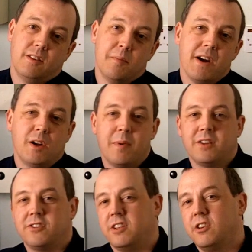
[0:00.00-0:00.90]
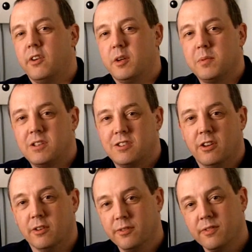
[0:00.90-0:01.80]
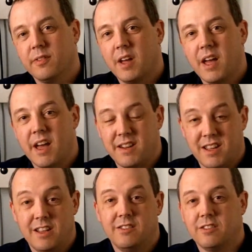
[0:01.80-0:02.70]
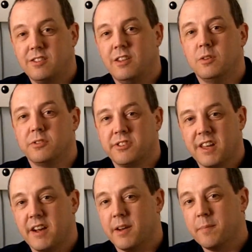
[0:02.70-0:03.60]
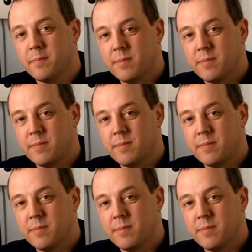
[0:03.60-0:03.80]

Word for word: The MicroMaxx is an incredibly tough and easy to use scanner.